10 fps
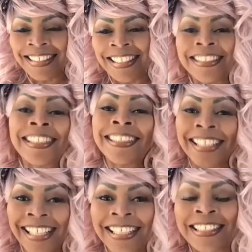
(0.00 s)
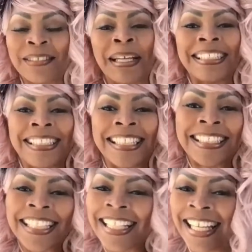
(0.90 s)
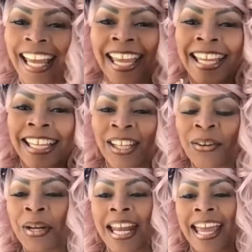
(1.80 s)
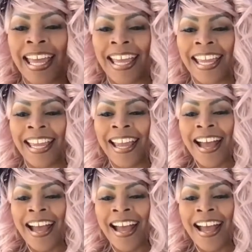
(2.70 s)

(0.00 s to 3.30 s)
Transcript: since this is my 16K Q&A,